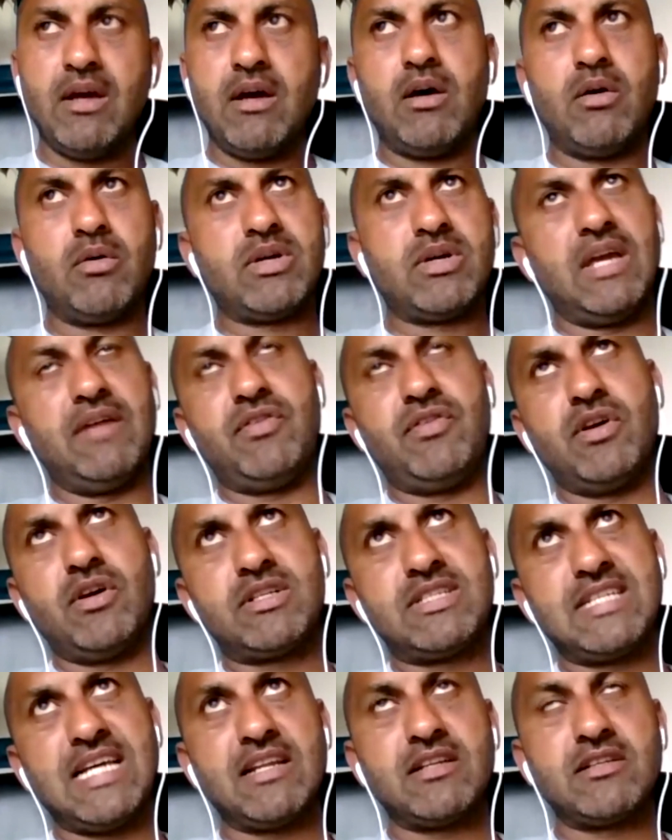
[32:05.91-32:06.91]
okay, if you're a
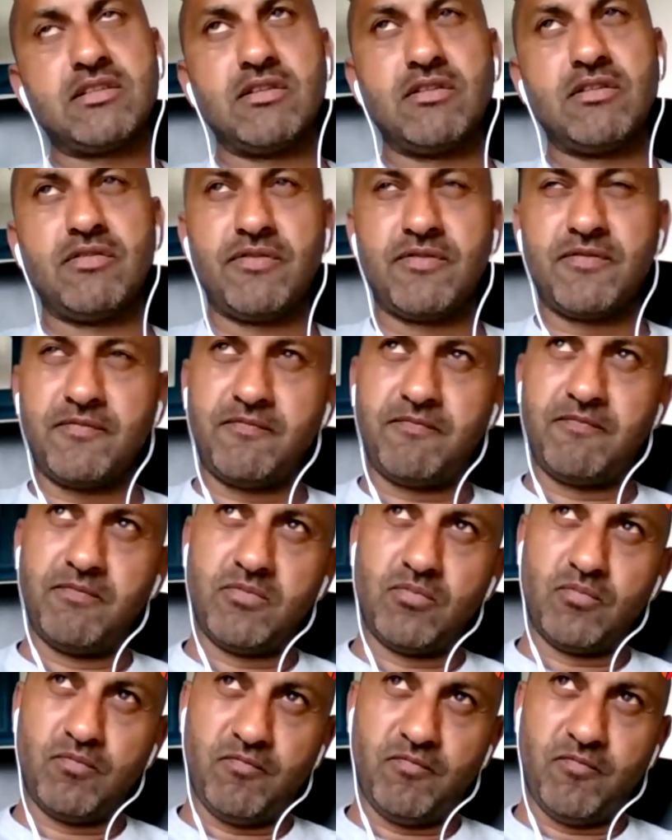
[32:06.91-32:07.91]
talented
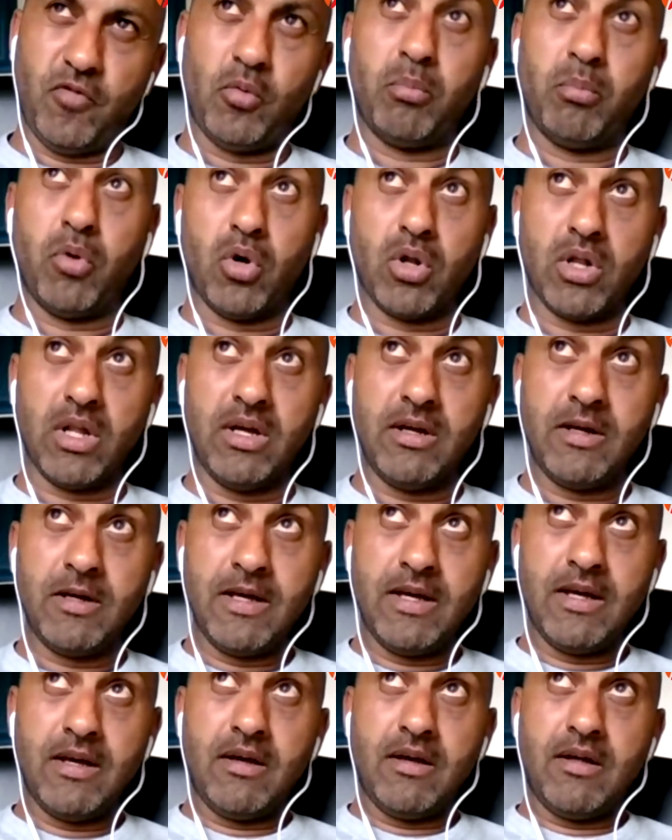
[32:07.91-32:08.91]
footballer,
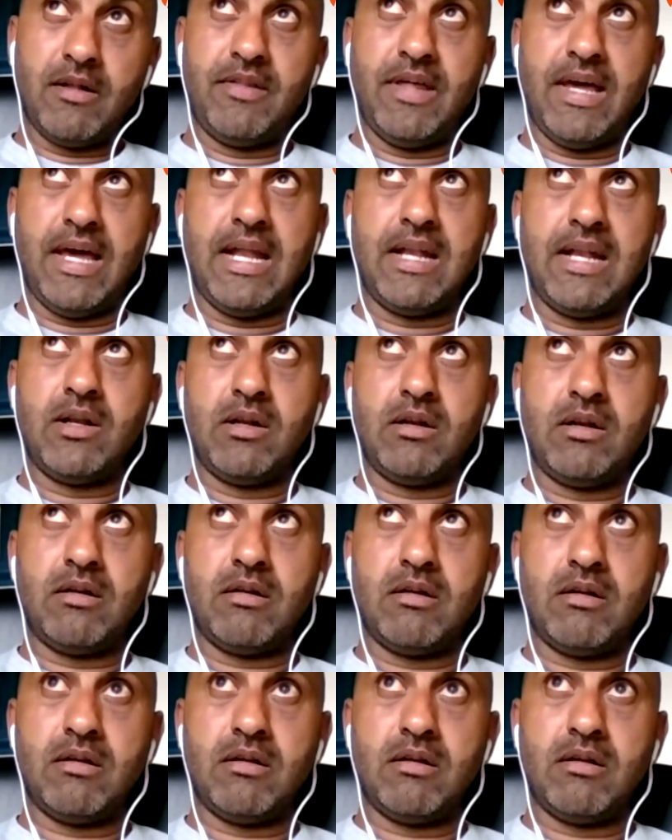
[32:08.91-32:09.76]
then,